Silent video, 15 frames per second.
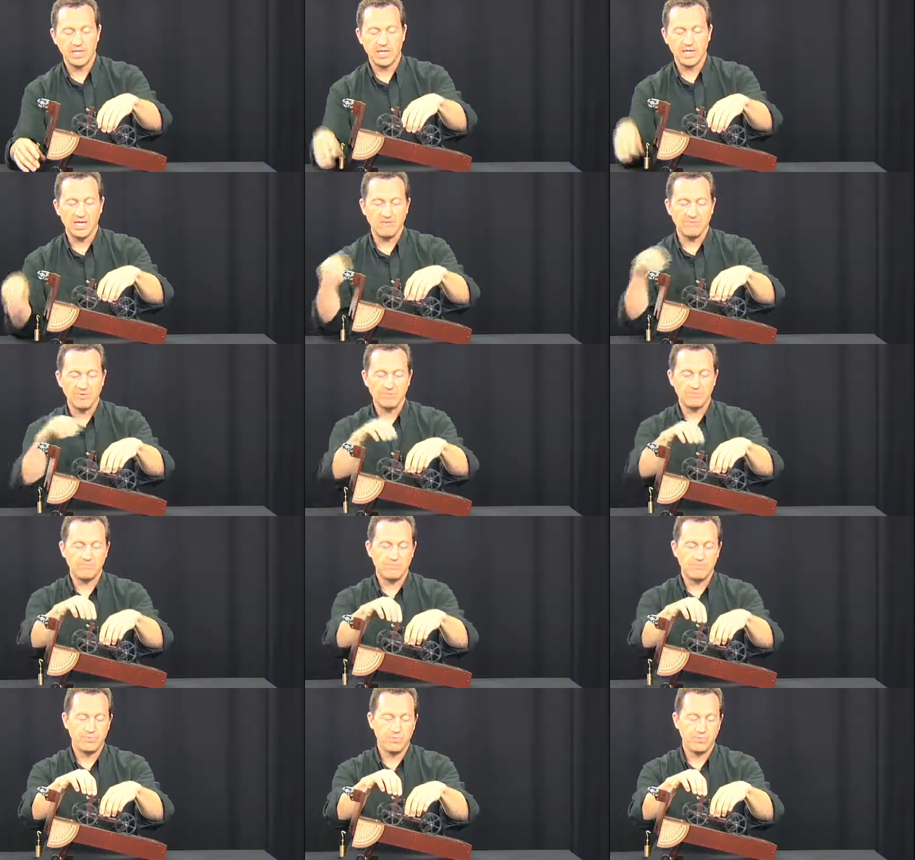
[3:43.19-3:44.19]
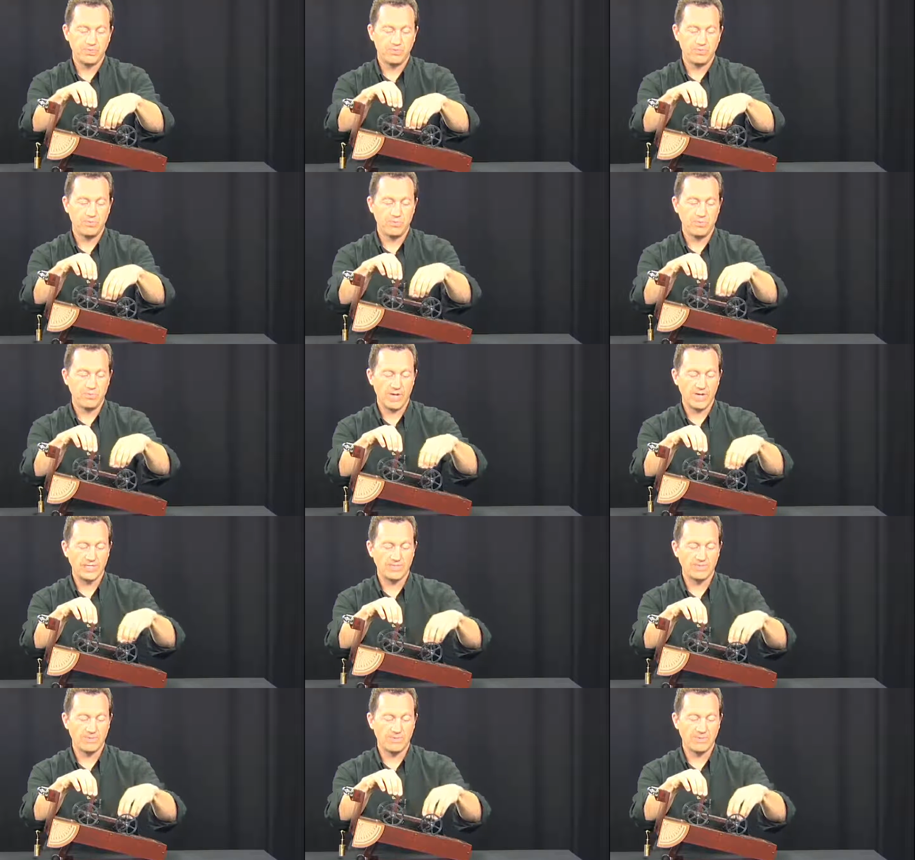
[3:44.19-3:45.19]
Uh, if you put all the
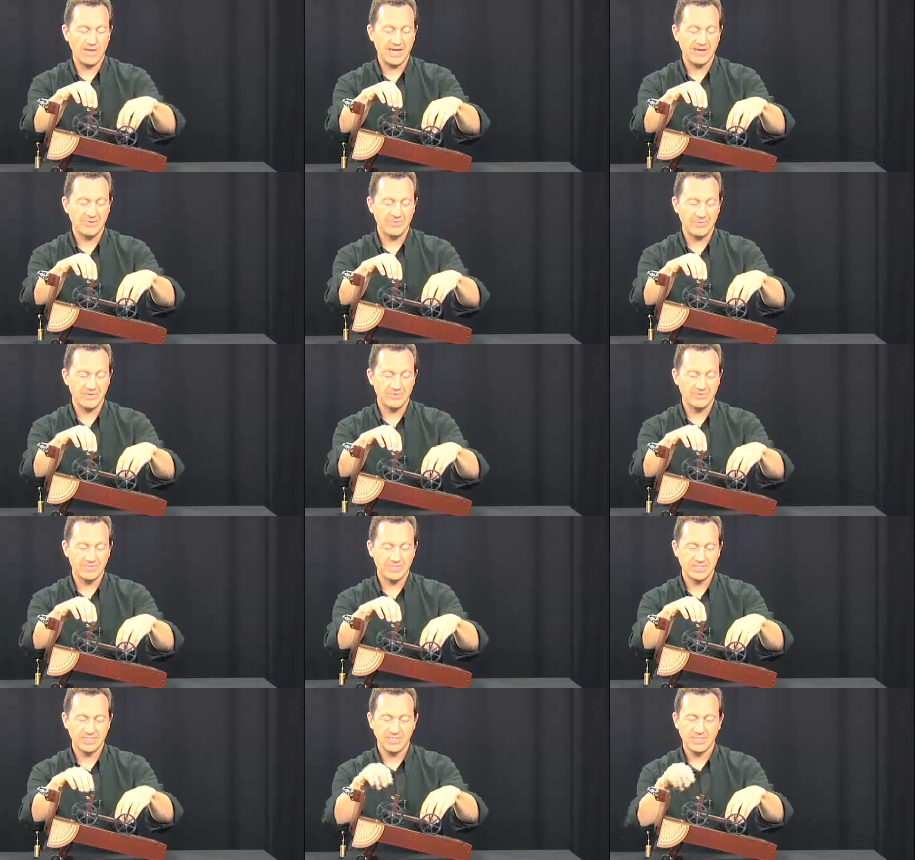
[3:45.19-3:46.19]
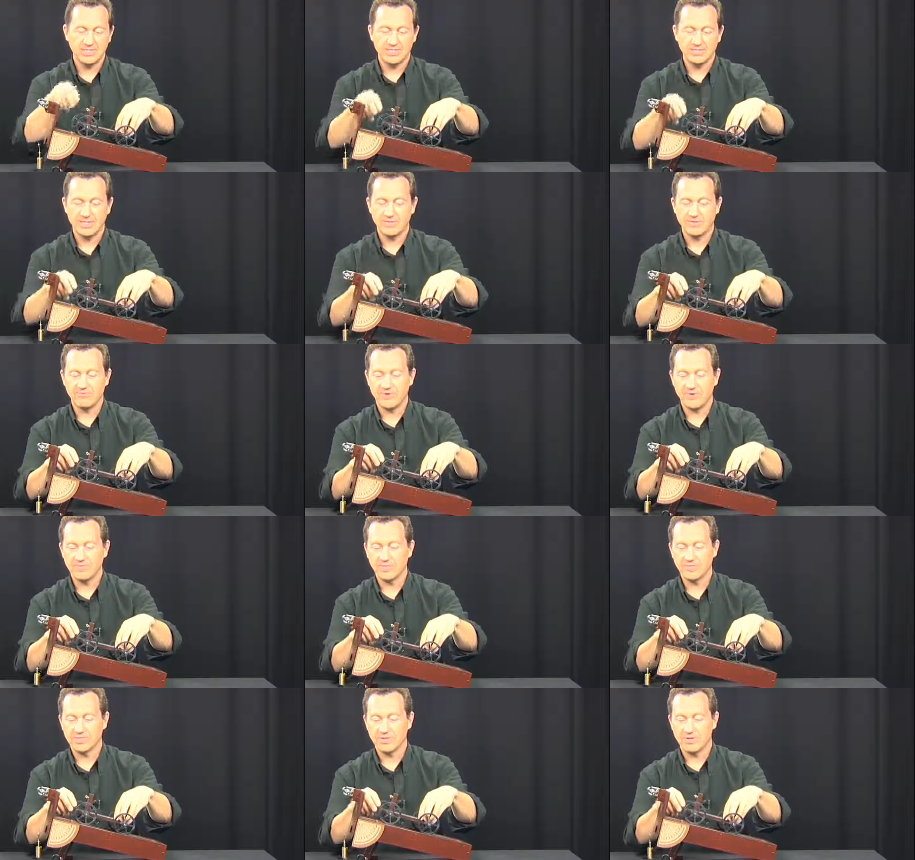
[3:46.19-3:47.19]
weight on the back wheels, then the front
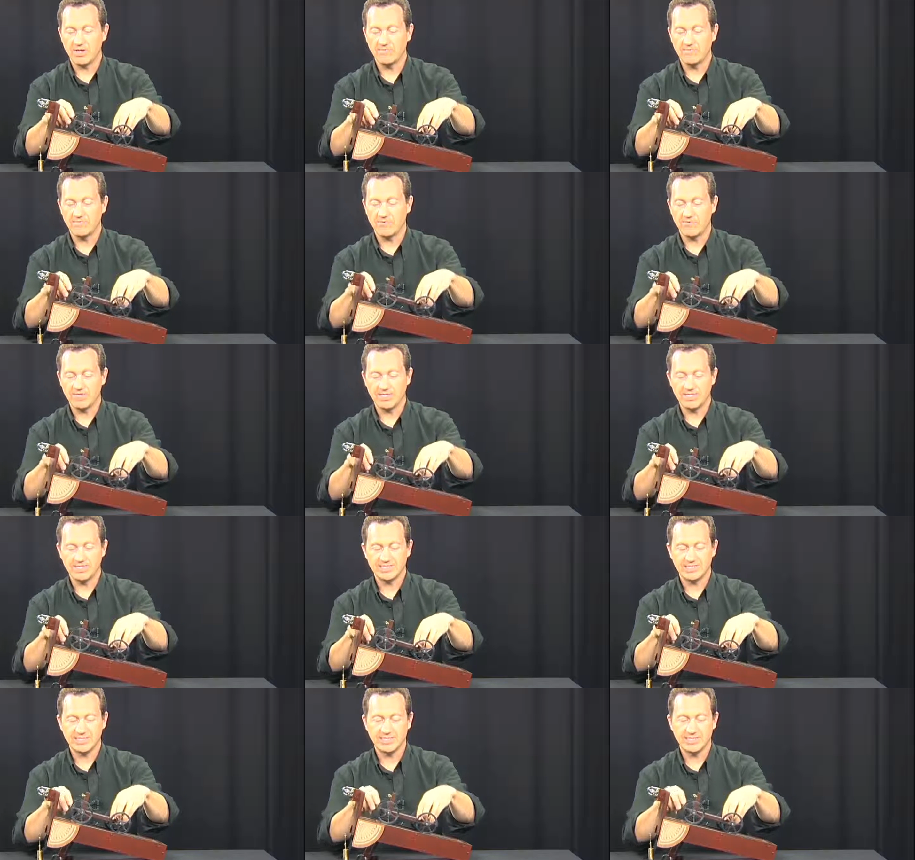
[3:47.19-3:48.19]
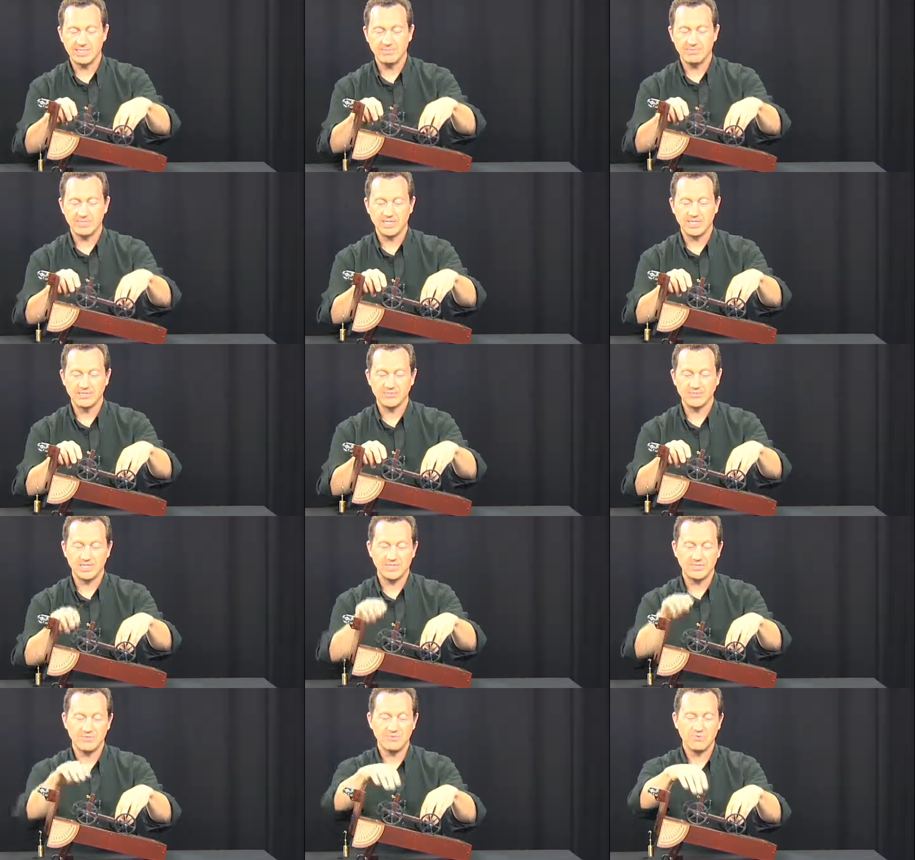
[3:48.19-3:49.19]
wheels go over very easily, but then you'll
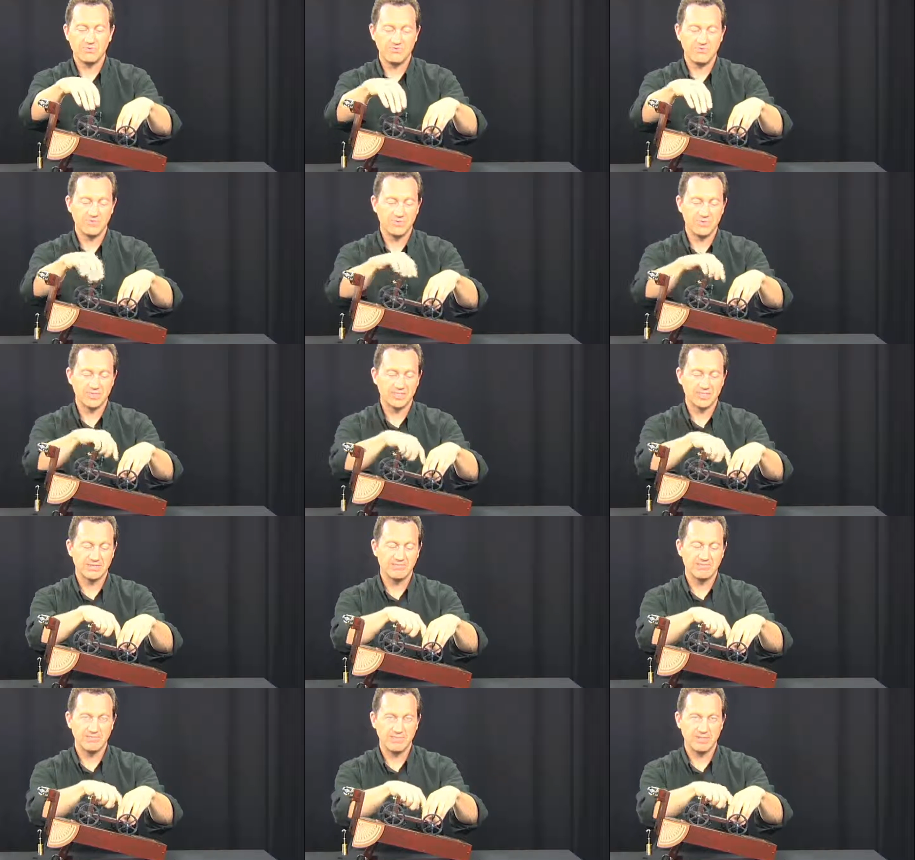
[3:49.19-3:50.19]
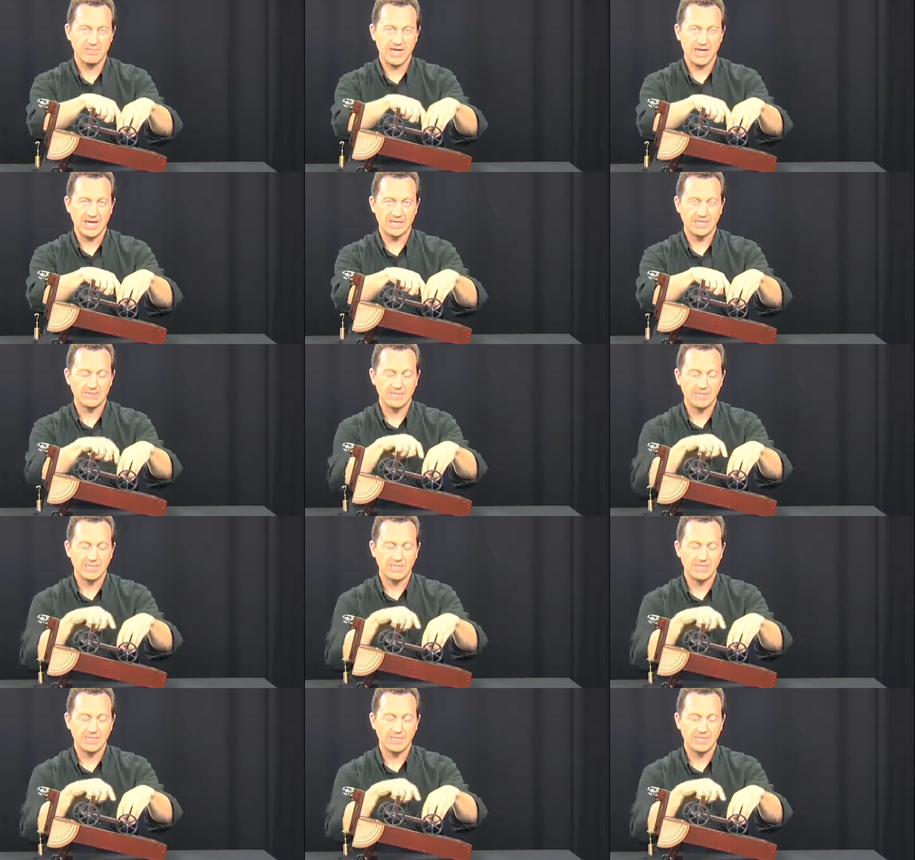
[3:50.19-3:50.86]
need all the force for the back.